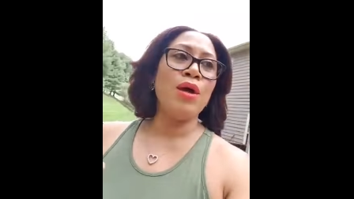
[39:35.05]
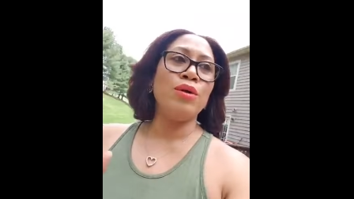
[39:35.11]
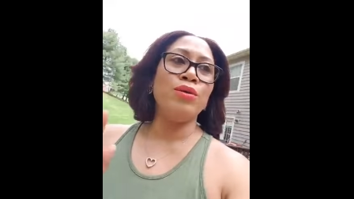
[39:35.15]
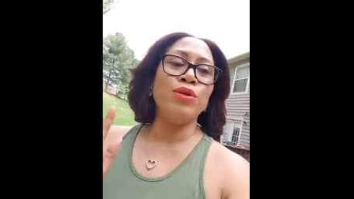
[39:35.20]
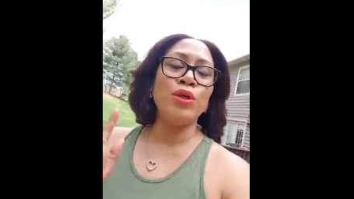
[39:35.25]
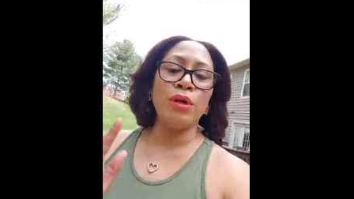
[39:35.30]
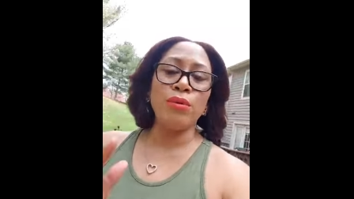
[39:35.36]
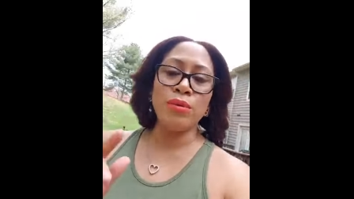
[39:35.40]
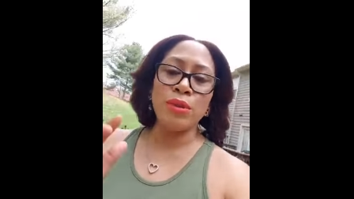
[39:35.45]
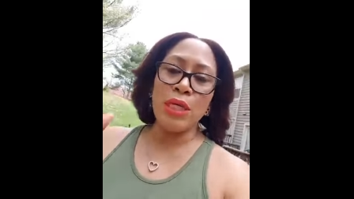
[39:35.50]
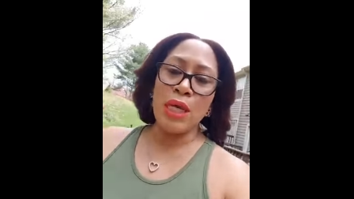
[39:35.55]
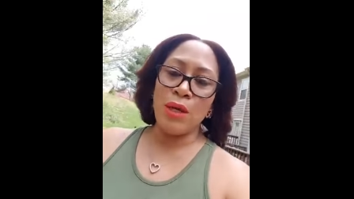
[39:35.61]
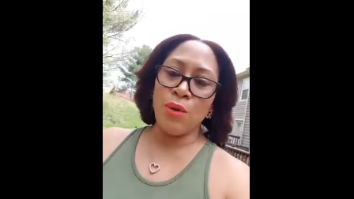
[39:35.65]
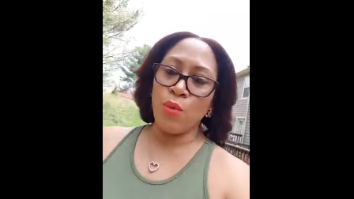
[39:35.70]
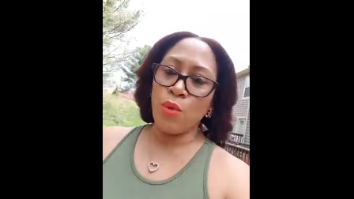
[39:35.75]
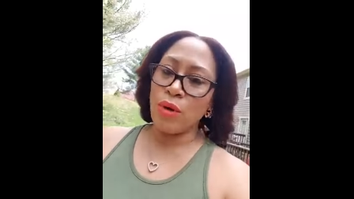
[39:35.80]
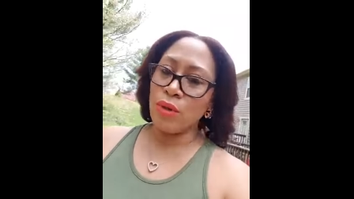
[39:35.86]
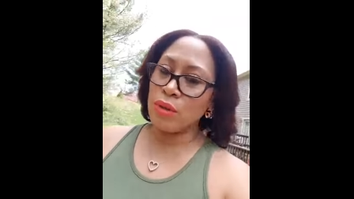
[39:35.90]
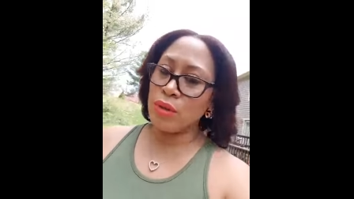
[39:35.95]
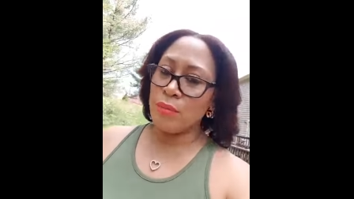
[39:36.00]
Don't take
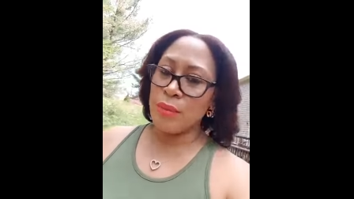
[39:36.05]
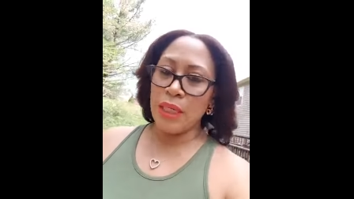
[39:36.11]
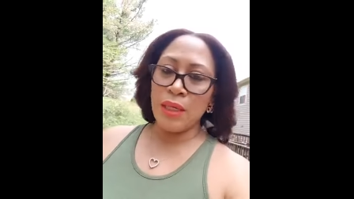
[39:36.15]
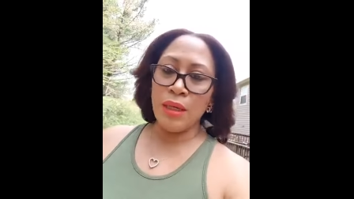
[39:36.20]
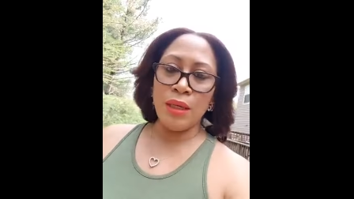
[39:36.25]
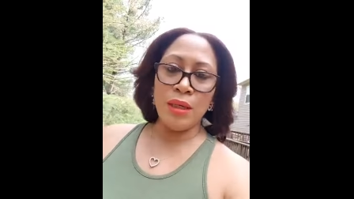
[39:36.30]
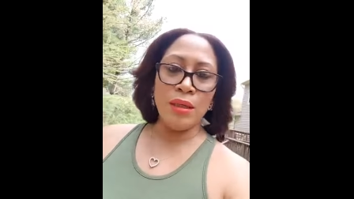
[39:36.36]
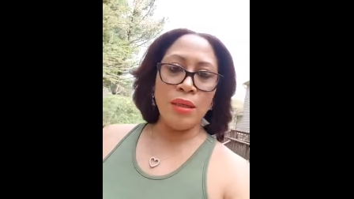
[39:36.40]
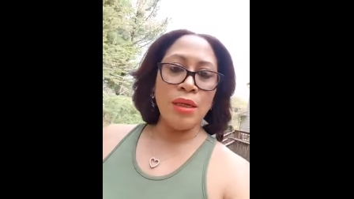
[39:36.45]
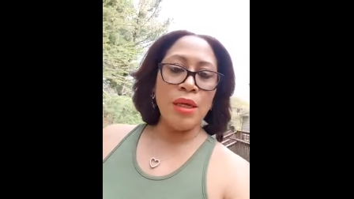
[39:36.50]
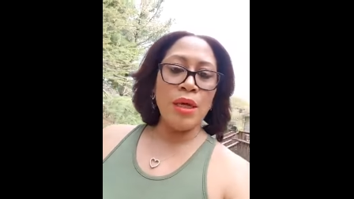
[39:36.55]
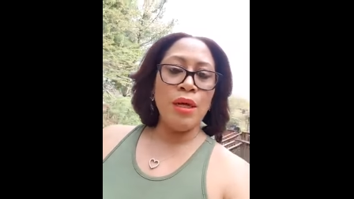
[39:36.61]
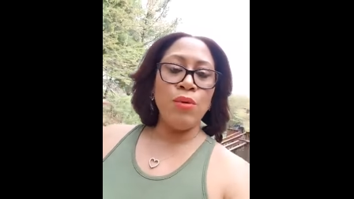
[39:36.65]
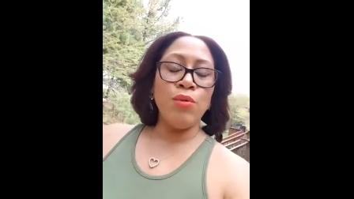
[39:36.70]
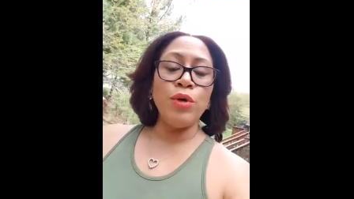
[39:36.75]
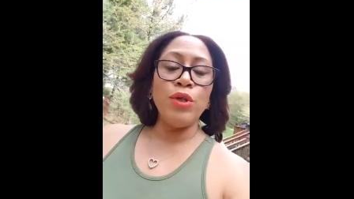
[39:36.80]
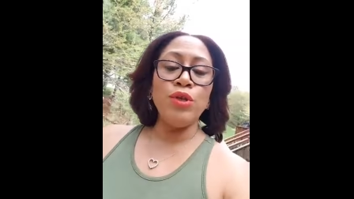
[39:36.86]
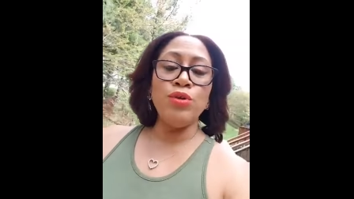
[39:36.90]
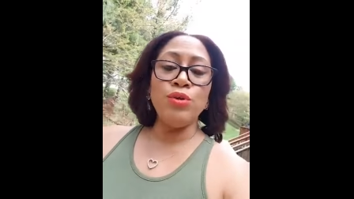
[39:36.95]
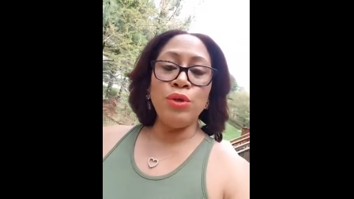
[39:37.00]
work to bed.
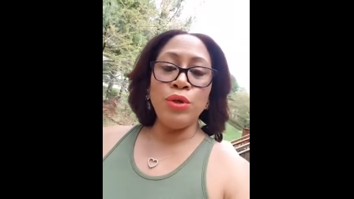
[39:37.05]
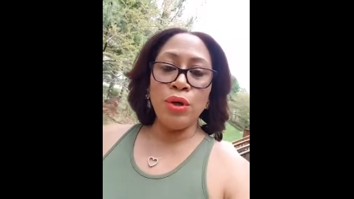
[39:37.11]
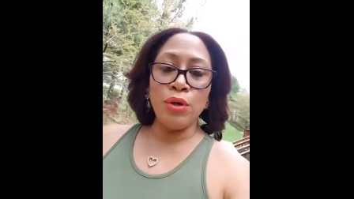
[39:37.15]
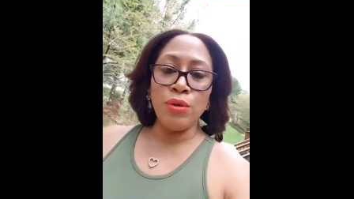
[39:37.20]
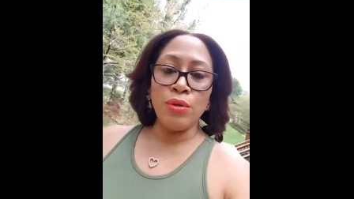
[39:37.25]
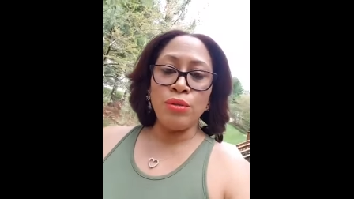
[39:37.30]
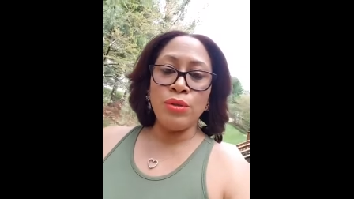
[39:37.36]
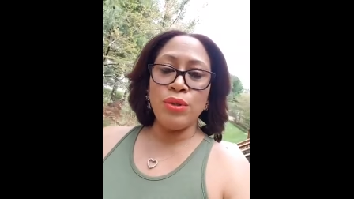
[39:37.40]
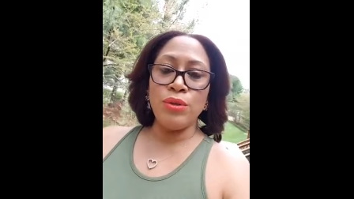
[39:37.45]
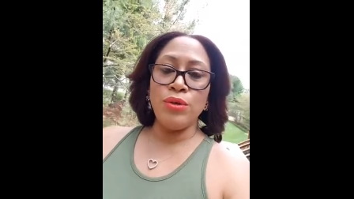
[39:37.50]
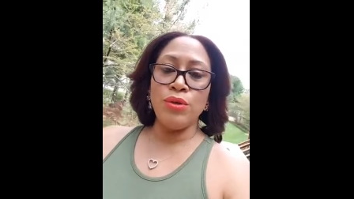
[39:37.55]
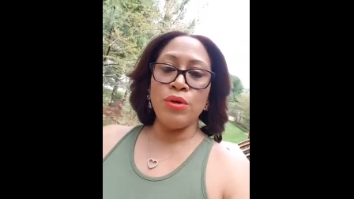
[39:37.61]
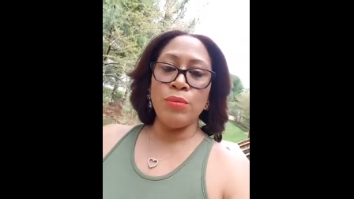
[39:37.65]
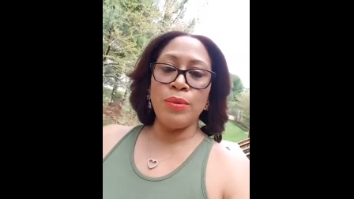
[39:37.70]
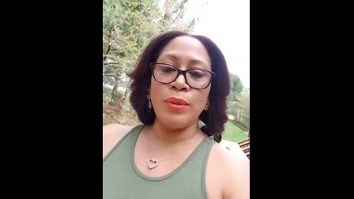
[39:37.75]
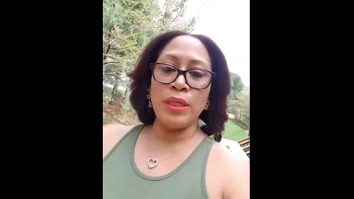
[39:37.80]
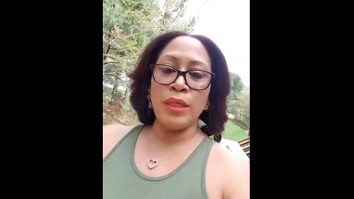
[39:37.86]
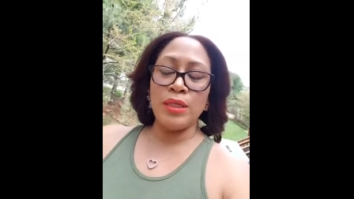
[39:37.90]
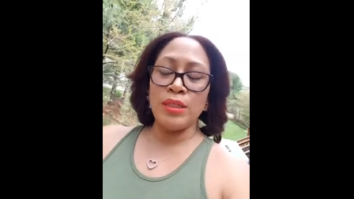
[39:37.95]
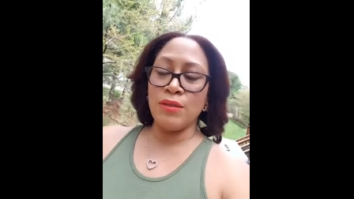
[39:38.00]
When you go to your
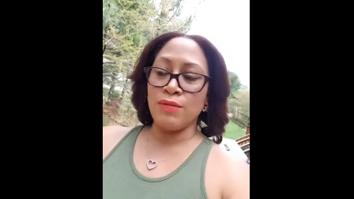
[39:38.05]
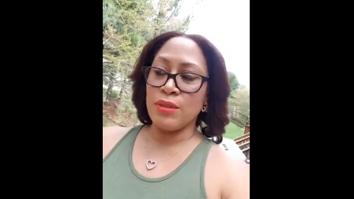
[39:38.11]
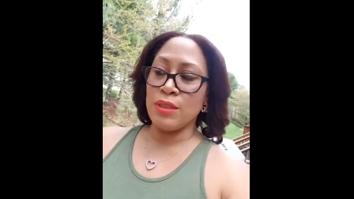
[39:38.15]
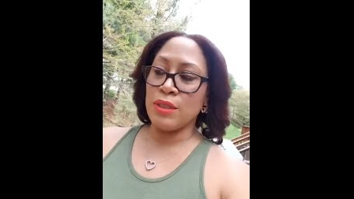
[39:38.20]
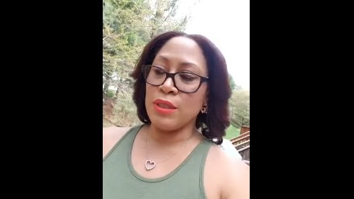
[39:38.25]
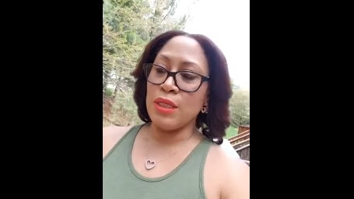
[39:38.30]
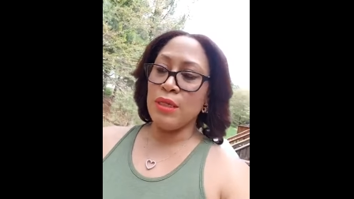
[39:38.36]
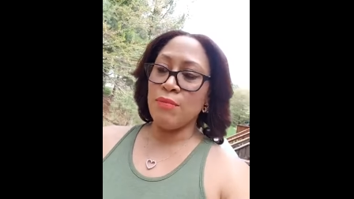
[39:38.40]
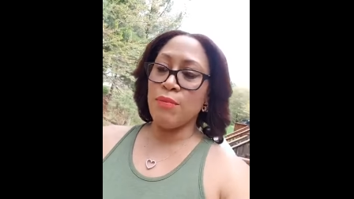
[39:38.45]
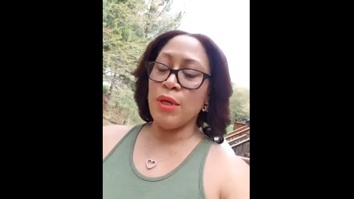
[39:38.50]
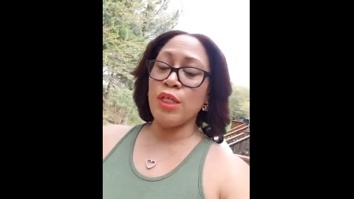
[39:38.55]
place of sleep,